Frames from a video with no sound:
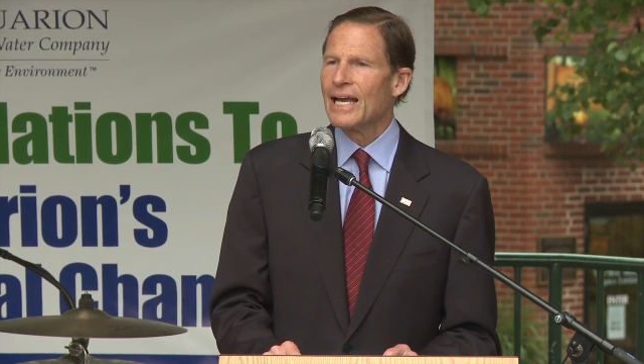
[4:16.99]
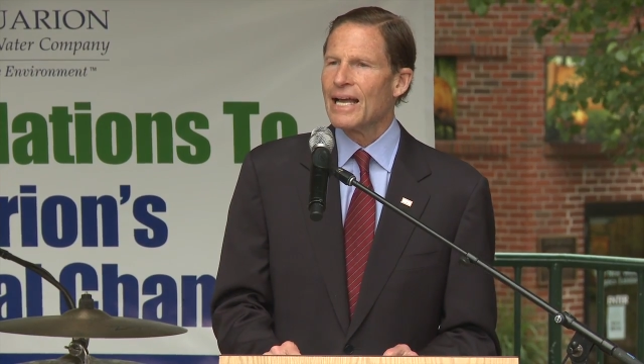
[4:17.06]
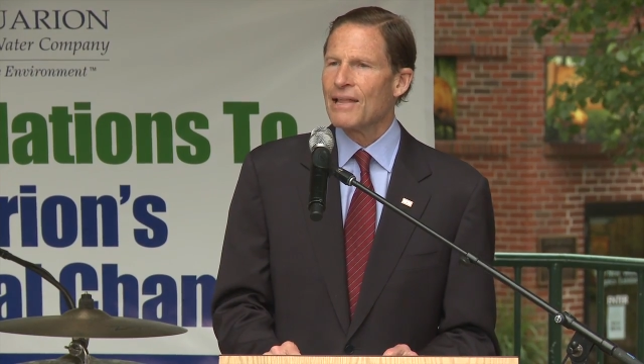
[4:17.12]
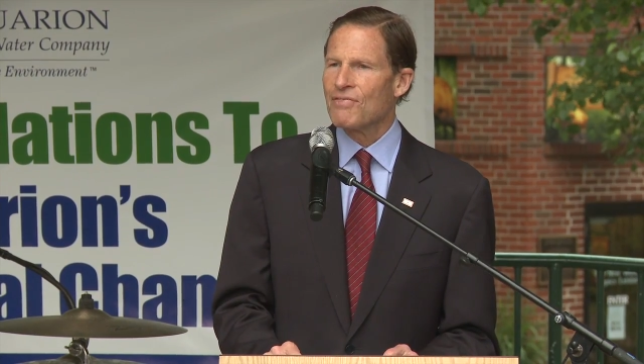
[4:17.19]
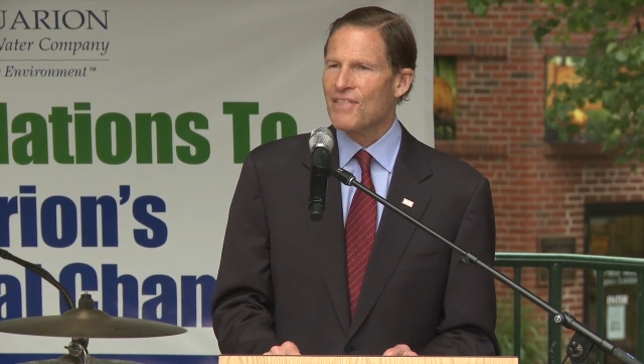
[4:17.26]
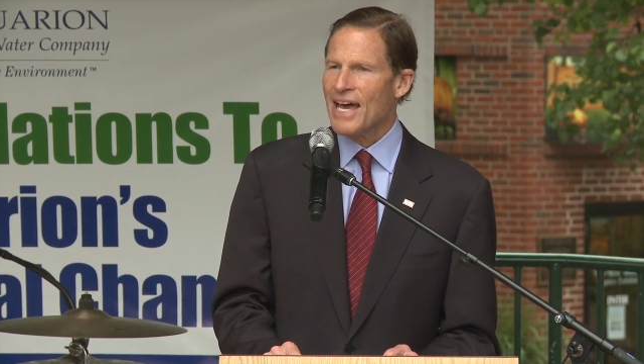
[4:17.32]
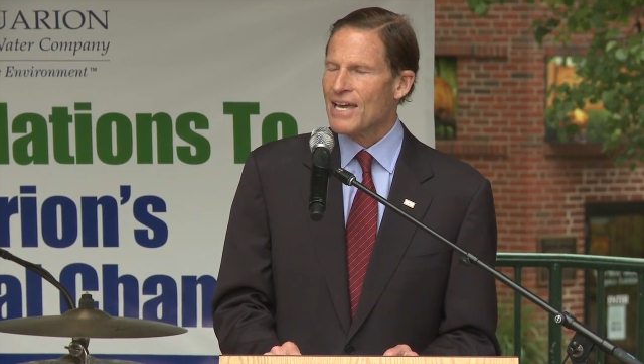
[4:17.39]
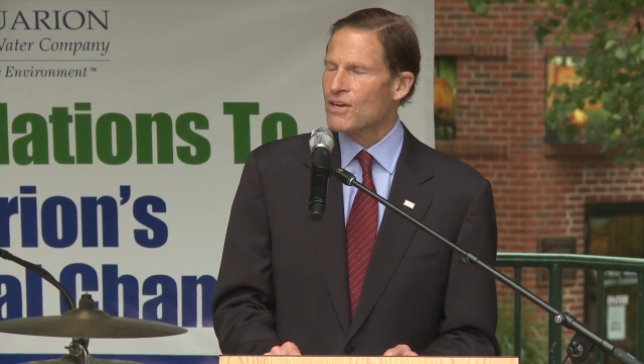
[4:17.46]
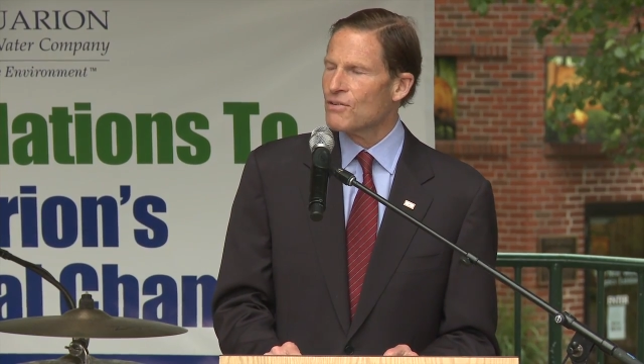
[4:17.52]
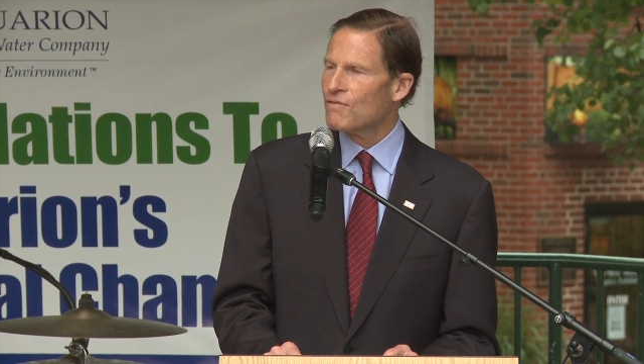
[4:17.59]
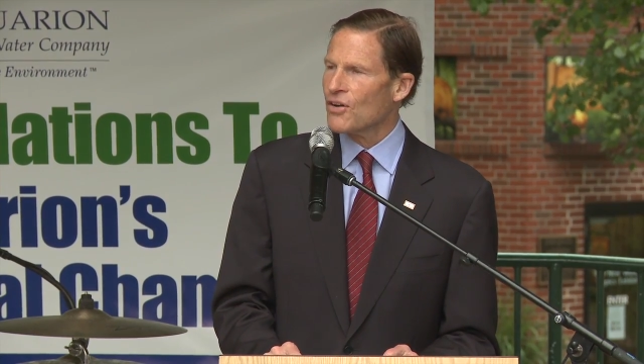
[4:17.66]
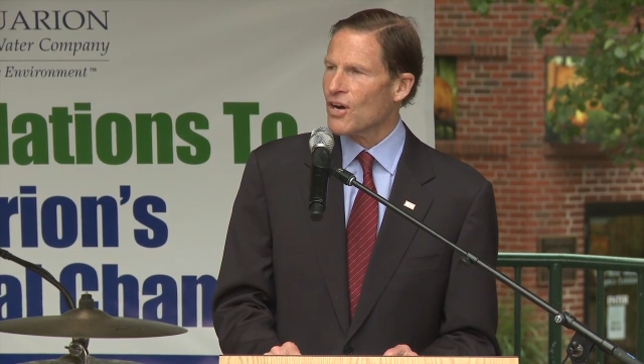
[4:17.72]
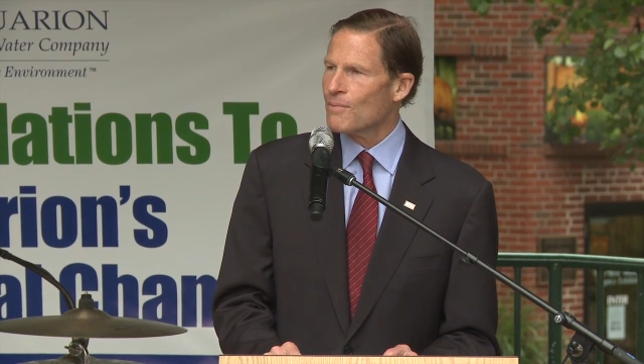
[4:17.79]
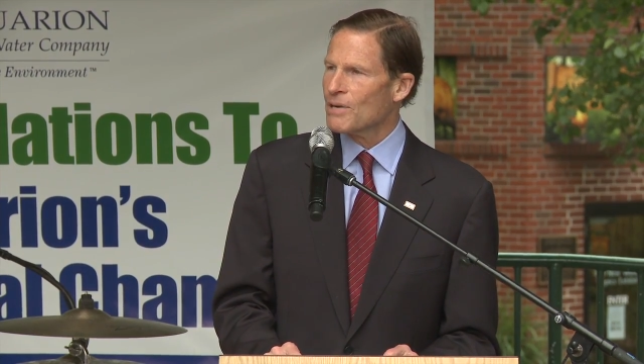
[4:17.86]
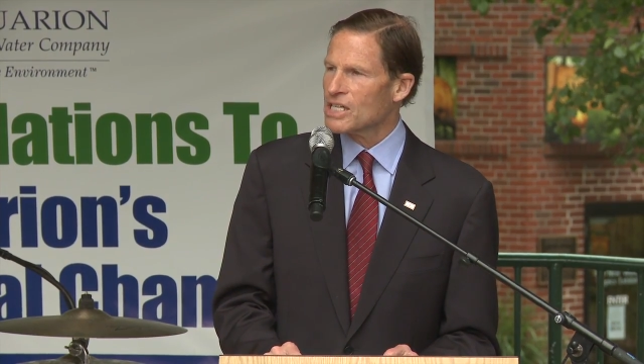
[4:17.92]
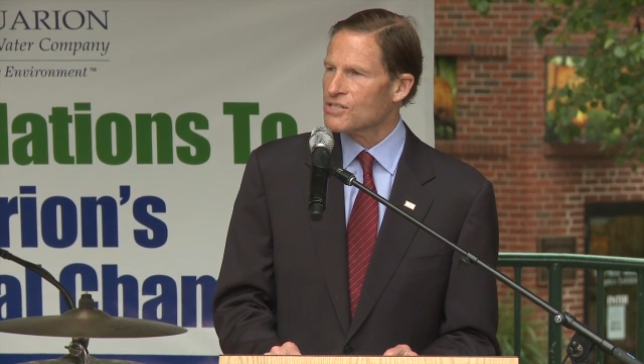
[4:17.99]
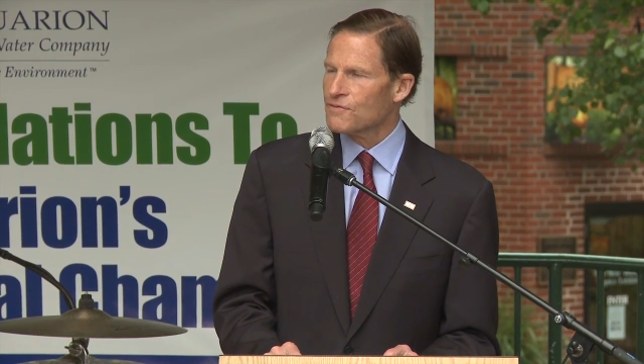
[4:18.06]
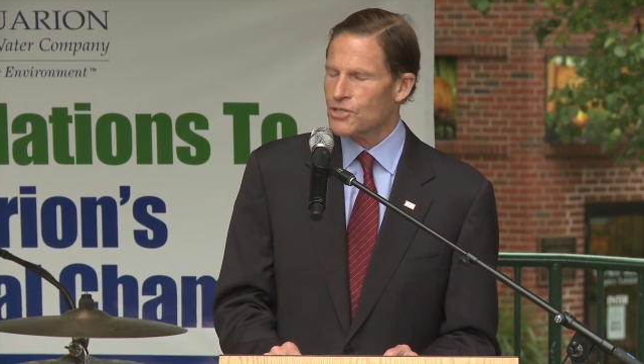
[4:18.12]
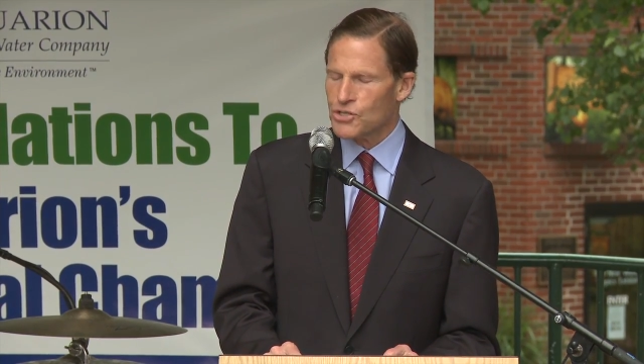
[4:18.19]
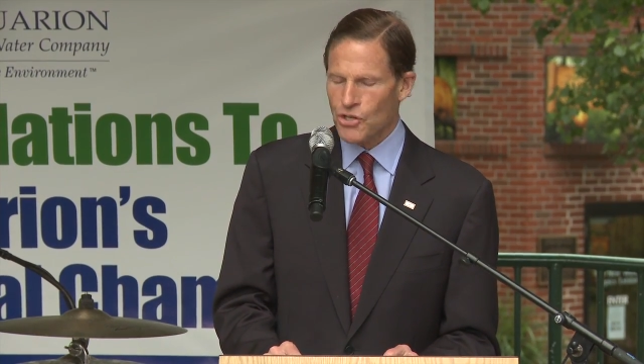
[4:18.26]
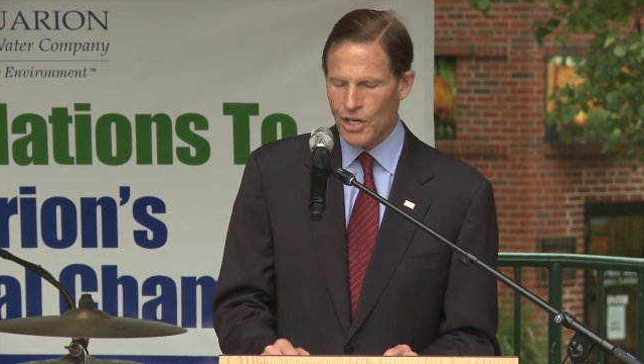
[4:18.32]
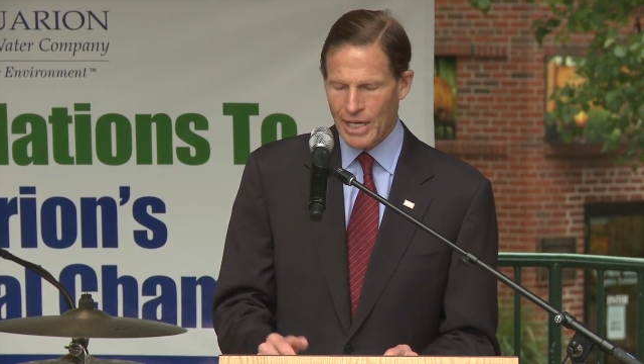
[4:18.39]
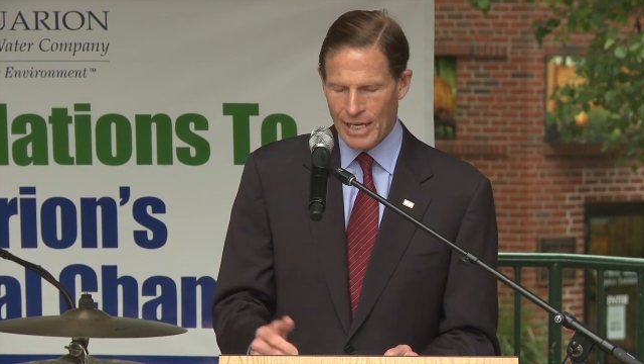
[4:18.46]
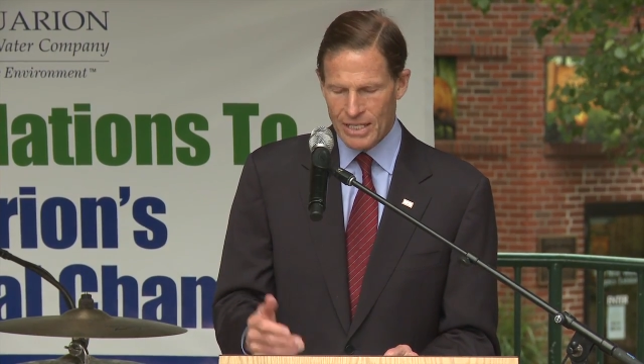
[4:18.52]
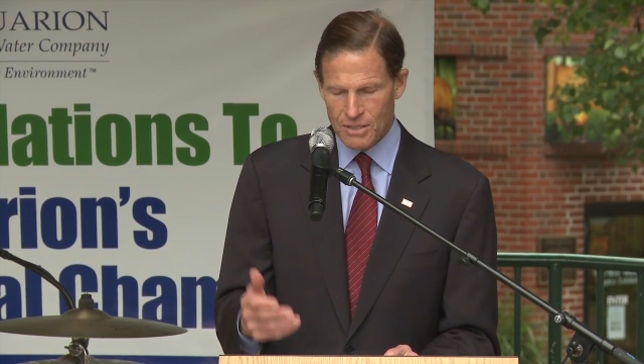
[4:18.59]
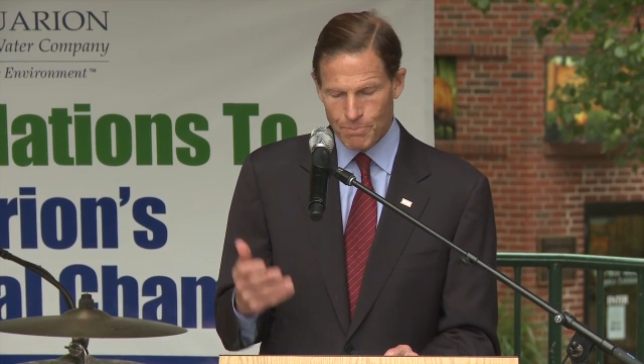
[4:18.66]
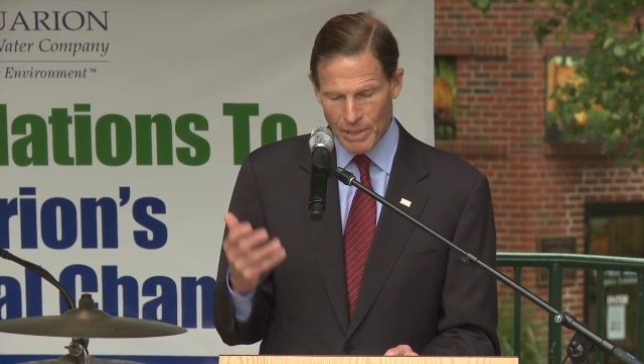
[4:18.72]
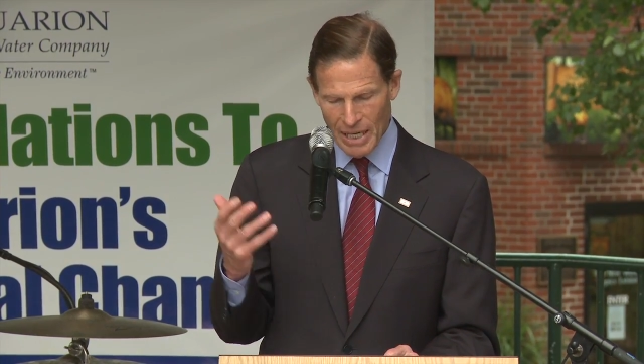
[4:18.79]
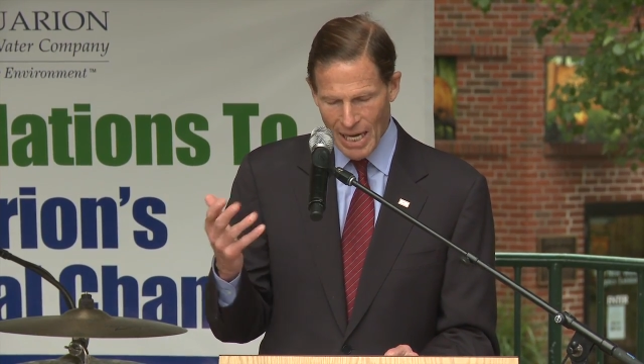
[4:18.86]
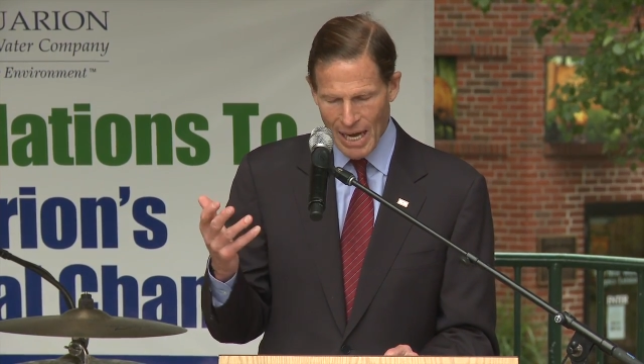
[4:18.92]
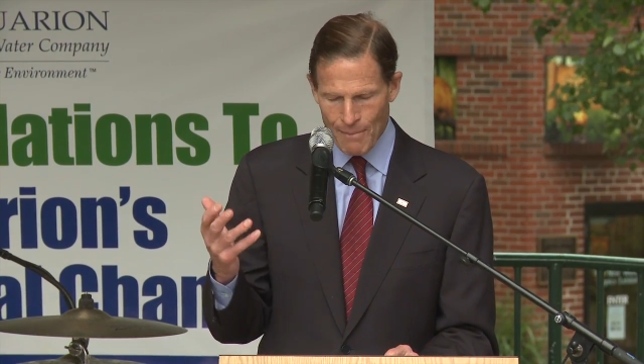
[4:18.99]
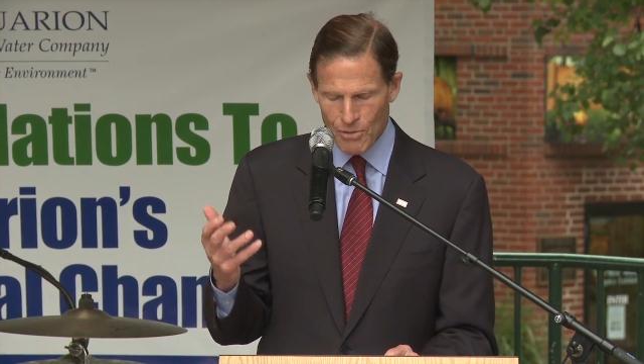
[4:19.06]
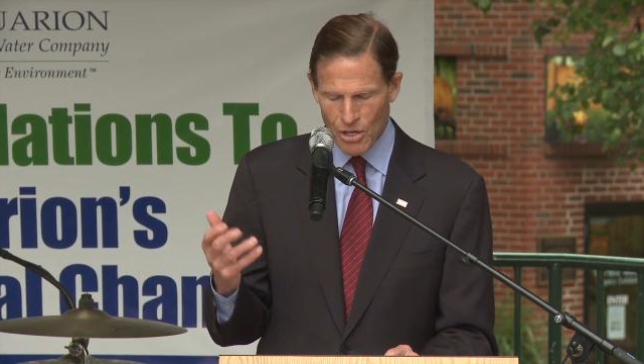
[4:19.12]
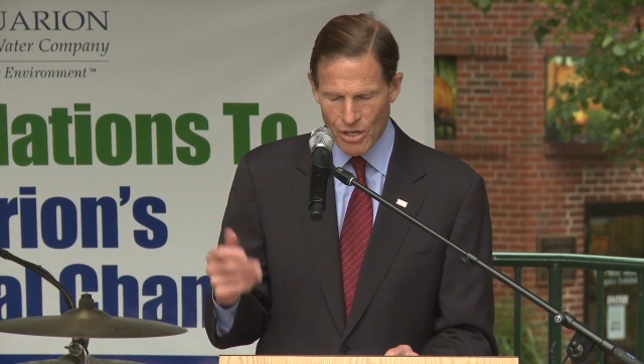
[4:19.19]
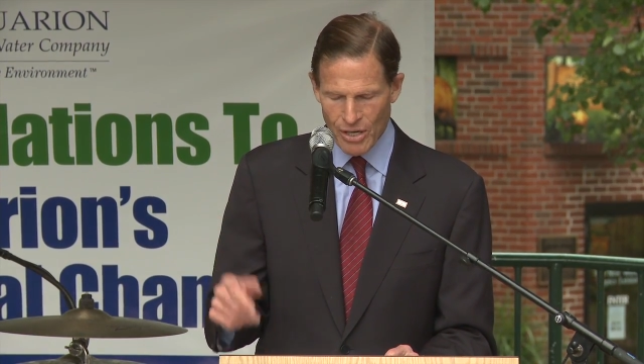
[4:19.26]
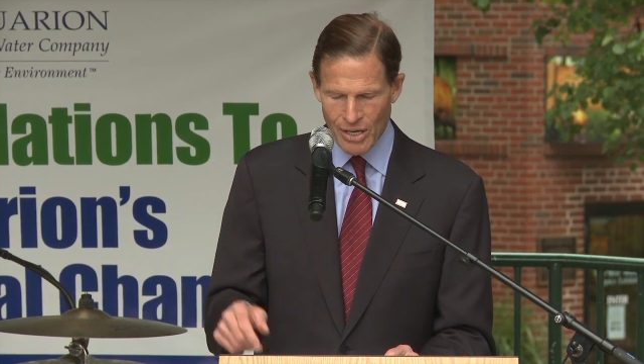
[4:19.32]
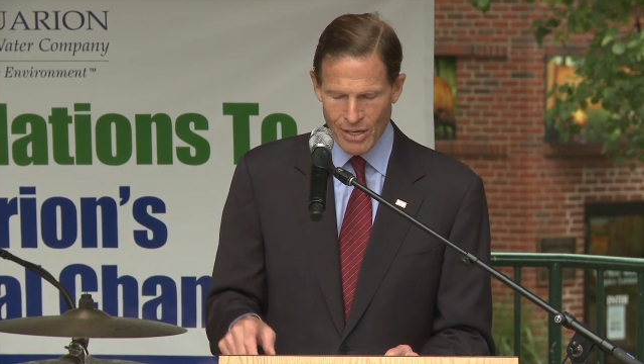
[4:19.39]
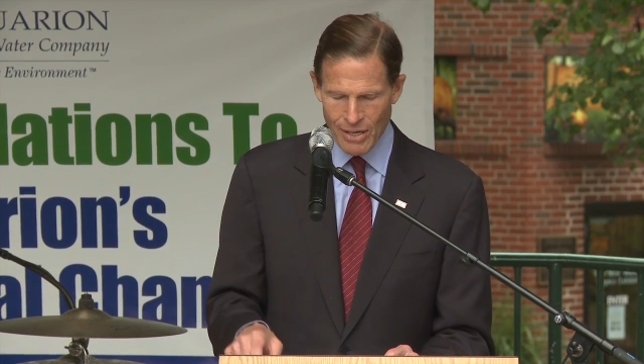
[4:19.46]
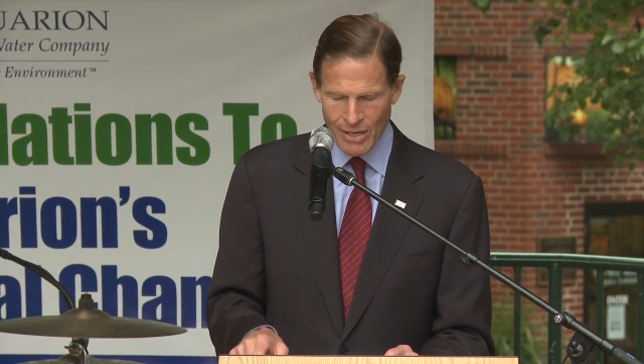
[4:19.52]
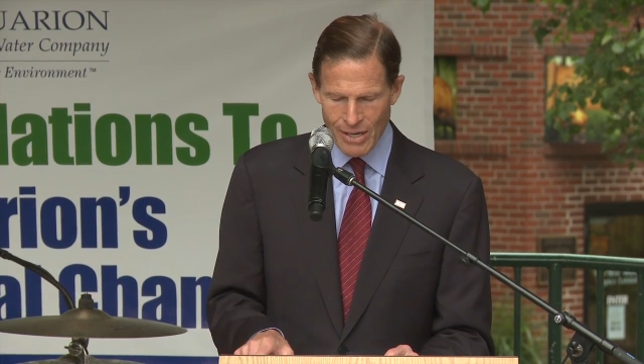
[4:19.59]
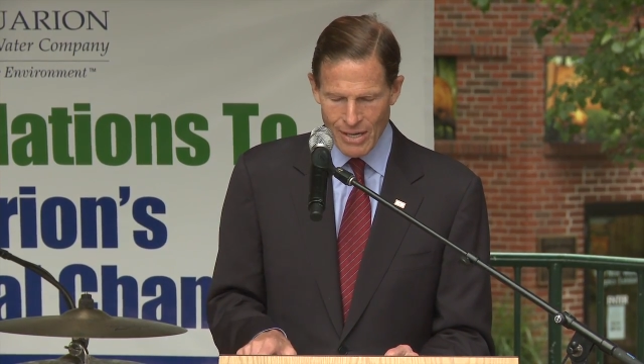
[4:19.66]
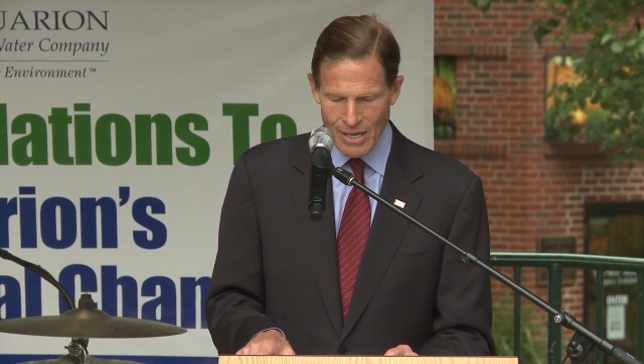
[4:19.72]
and thank you very much for joining us. But I'm going to